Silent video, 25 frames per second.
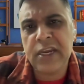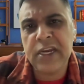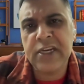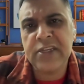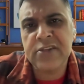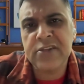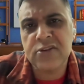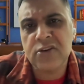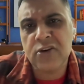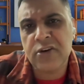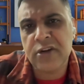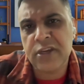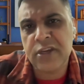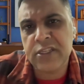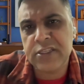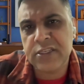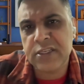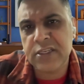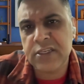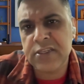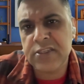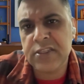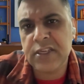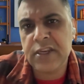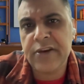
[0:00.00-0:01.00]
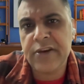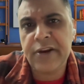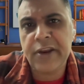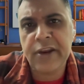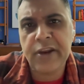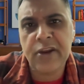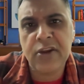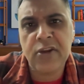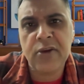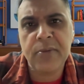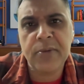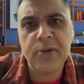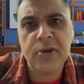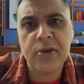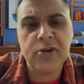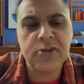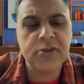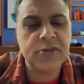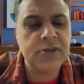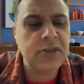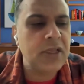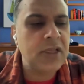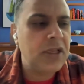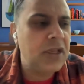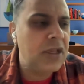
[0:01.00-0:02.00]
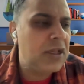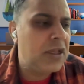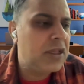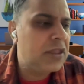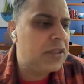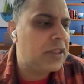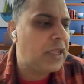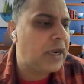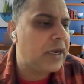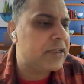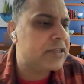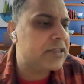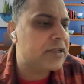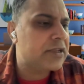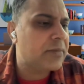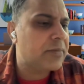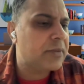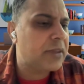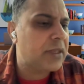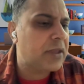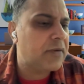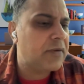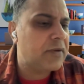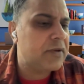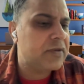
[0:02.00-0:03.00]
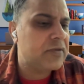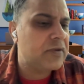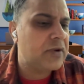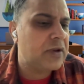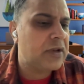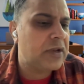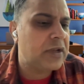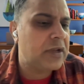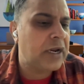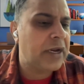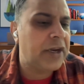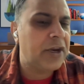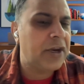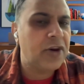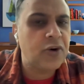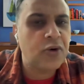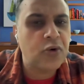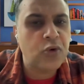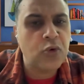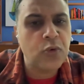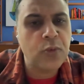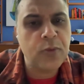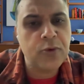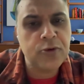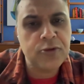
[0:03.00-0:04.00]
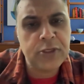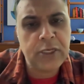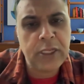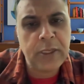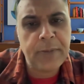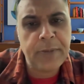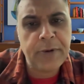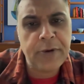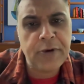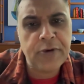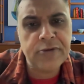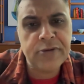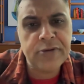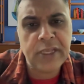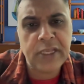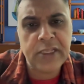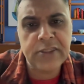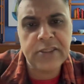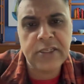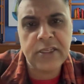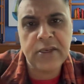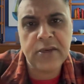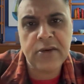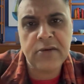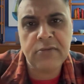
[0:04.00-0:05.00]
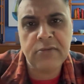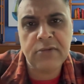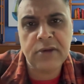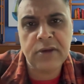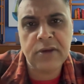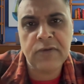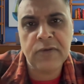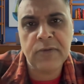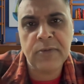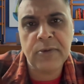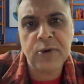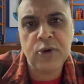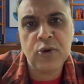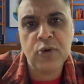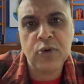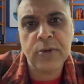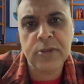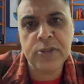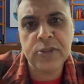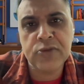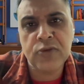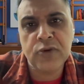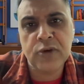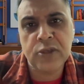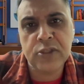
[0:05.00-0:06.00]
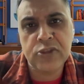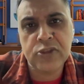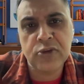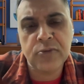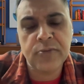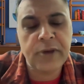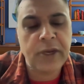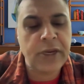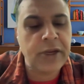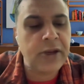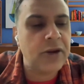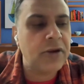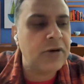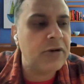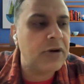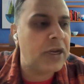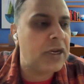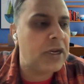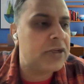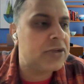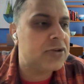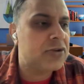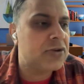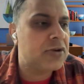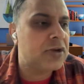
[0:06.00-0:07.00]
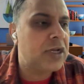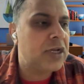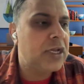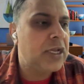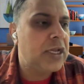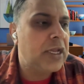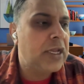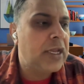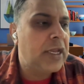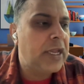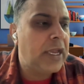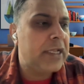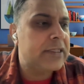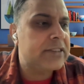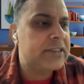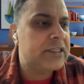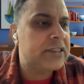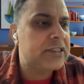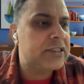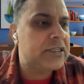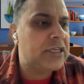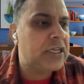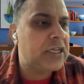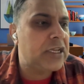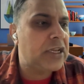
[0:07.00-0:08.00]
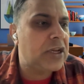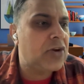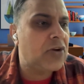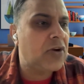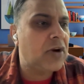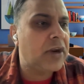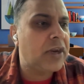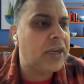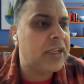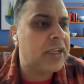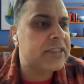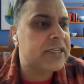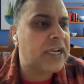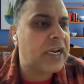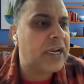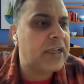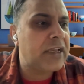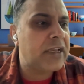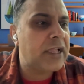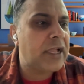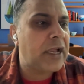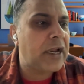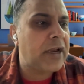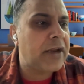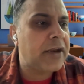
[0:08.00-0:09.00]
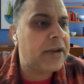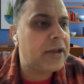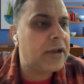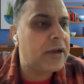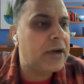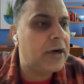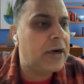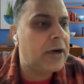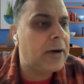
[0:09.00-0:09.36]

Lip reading: let's not discuss that right now, because that is something which will get into too much deep into science, and it will be too much to consume right now, right? So essentially, to understand that,